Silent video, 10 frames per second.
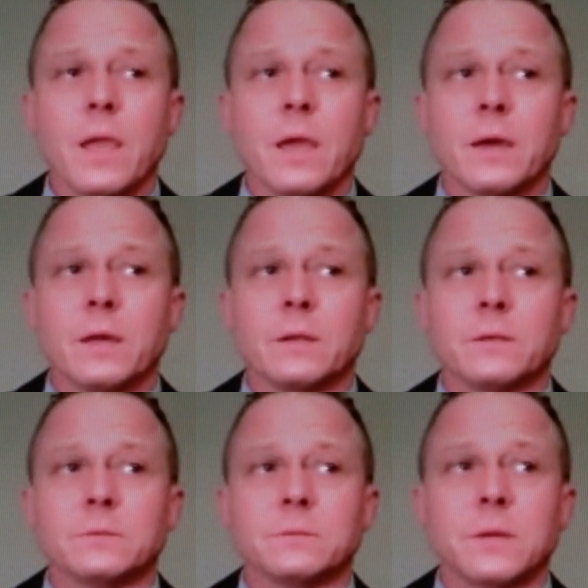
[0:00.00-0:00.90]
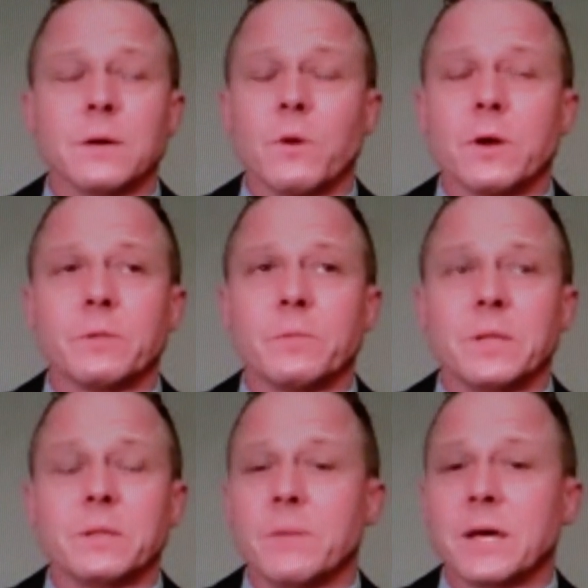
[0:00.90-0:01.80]
And I wanted to
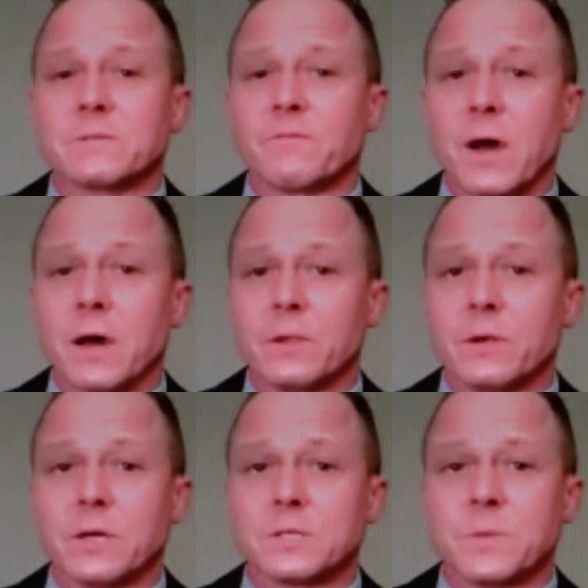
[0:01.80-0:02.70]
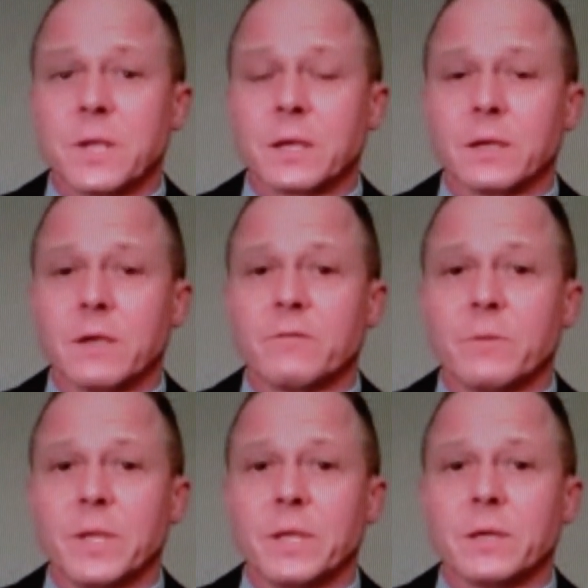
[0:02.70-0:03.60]
be the best father and husband I could
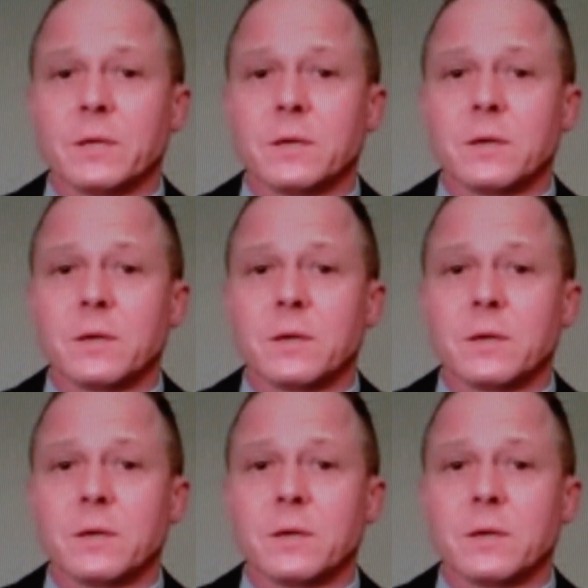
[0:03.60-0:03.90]
ever be.